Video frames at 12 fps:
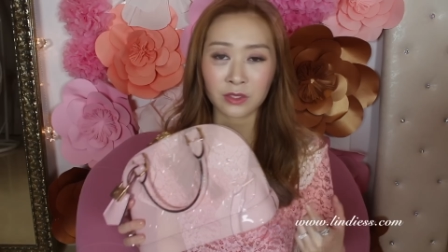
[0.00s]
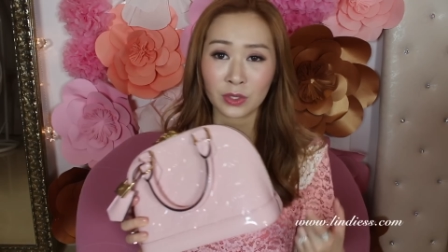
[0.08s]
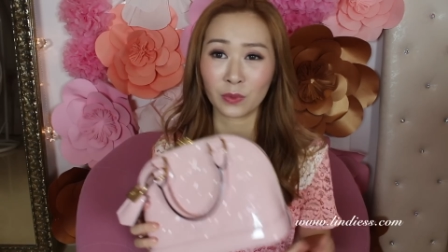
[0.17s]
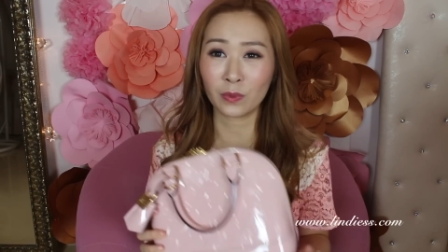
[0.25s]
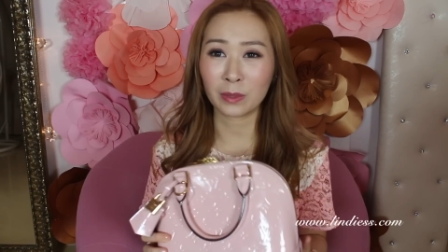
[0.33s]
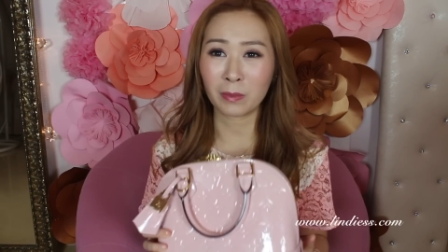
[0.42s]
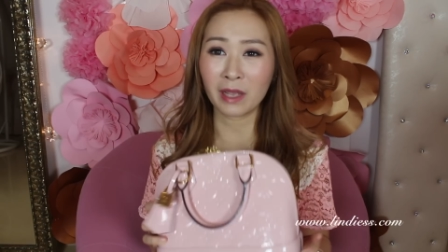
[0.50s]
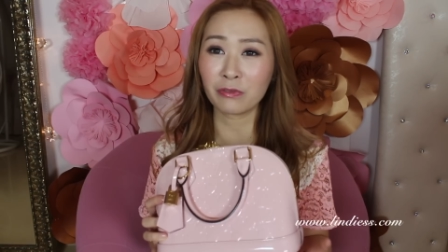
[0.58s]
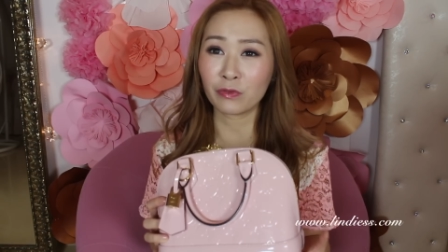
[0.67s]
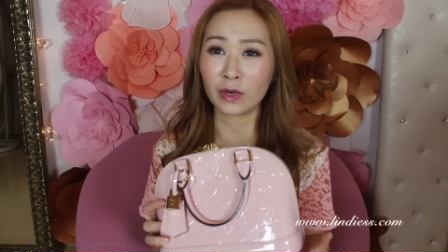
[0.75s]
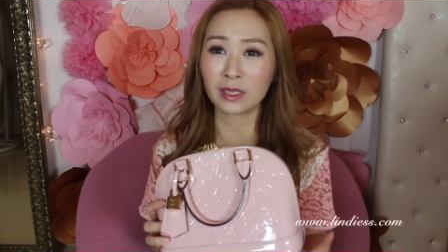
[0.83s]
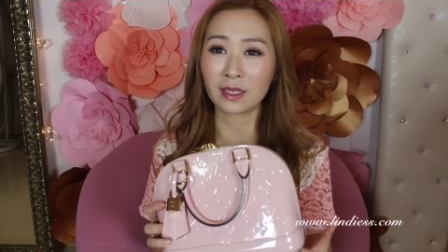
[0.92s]
So when my
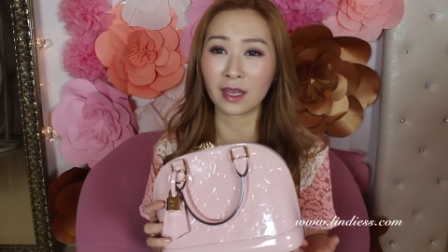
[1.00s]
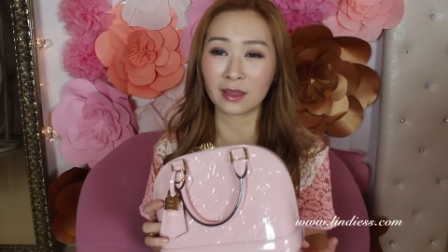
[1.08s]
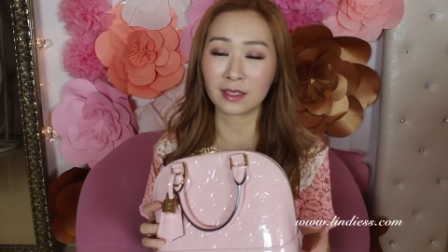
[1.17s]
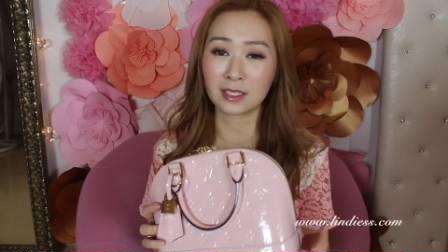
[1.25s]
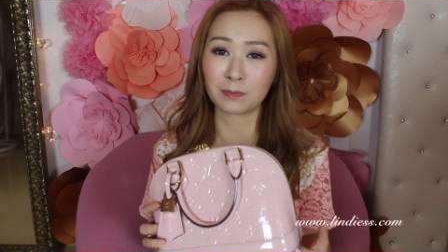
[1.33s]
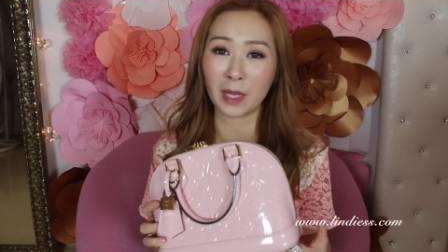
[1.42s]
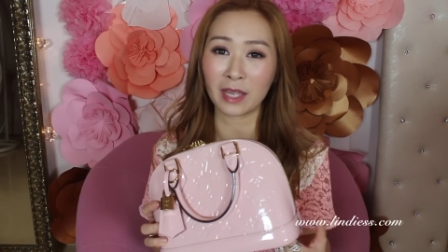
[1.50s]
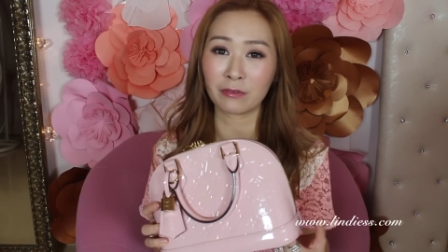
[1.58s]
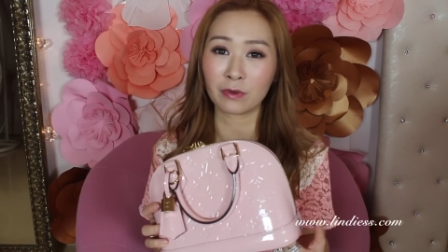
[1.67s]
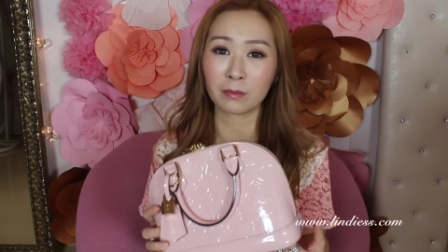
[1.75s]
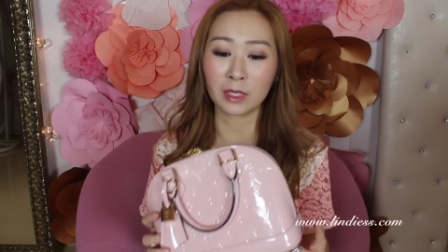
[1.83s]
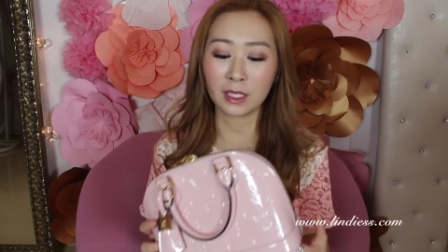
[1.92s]
friend got this
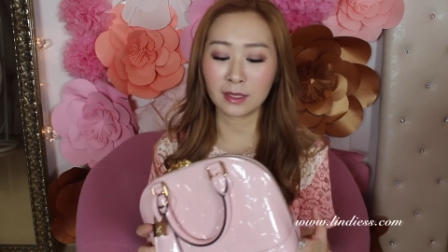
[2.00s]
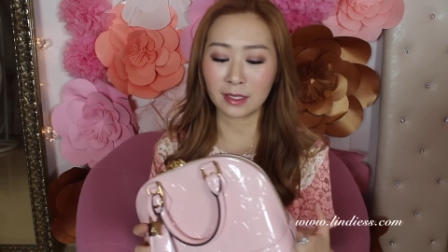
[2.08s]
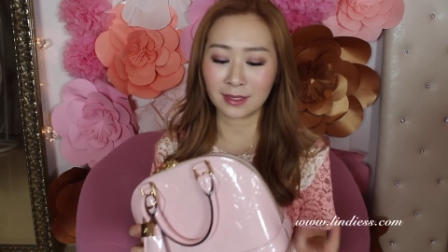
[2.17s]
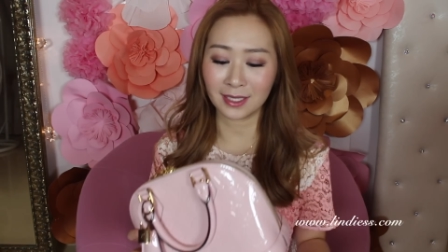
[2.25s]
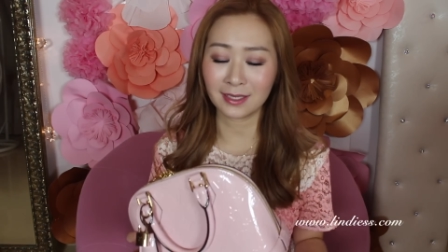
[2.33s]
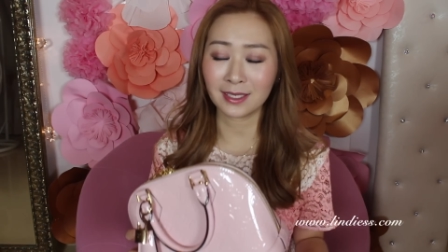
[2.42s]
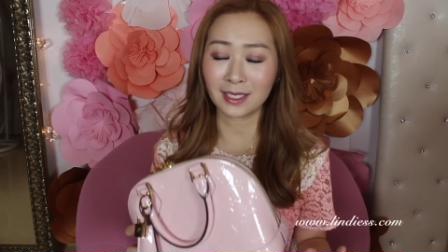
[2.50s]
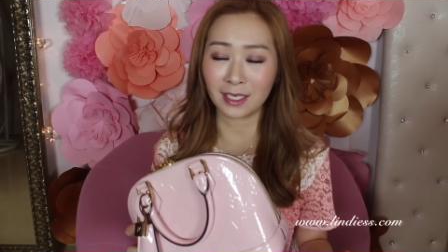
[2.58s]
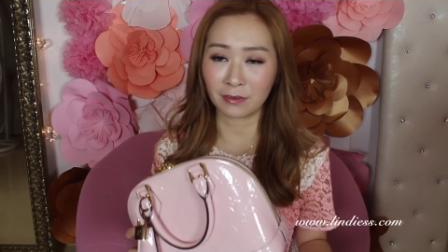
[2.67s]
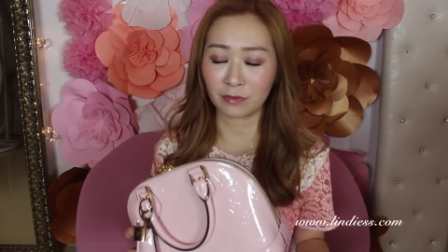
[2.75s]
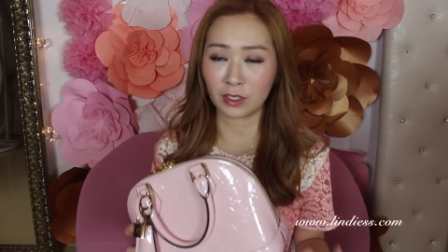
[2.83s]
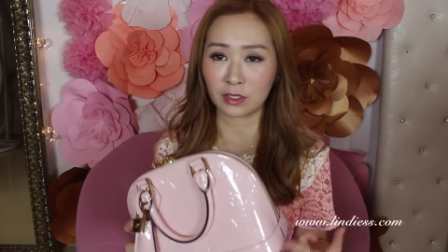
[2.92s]
bag from me, they didn't
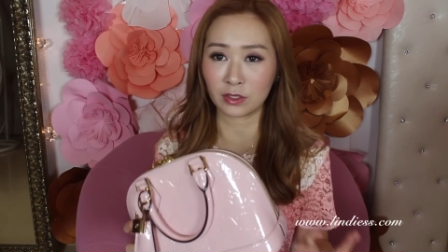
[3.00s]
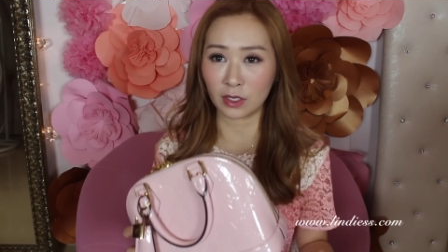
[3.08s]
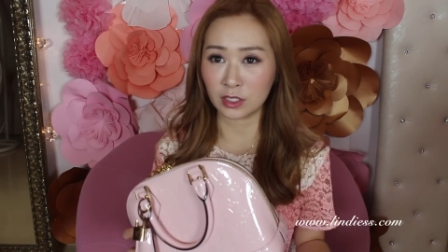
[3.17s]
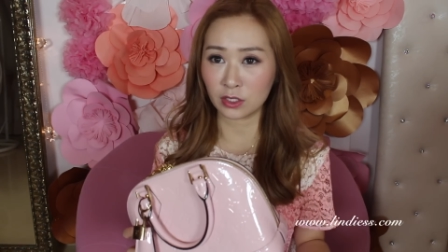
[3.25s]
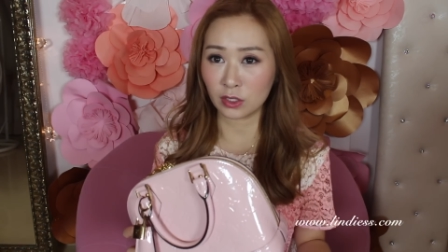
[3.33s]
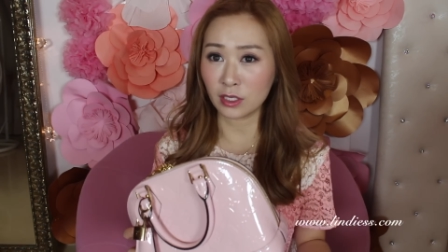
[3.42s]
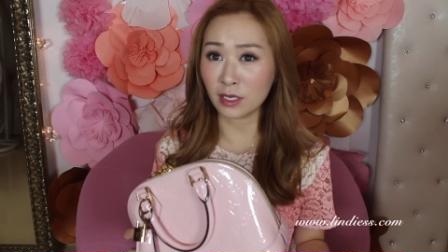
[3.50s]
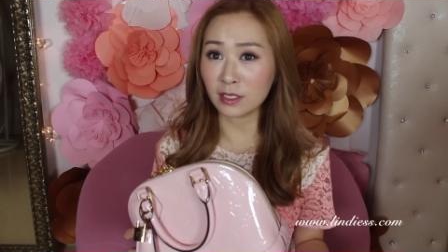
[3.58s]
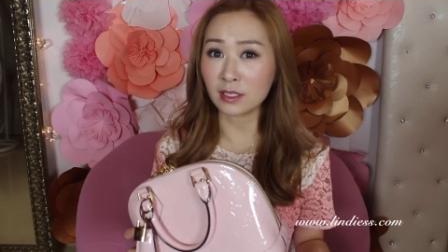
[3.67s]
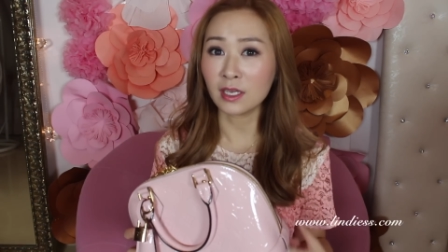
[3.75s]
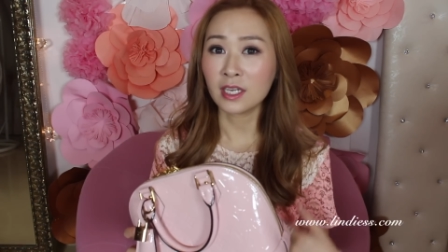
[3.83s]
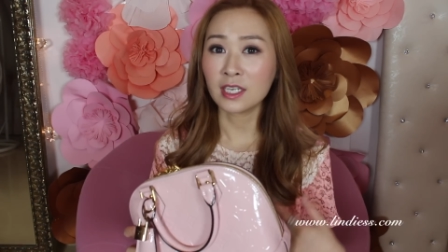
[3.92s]
give the dust cloth.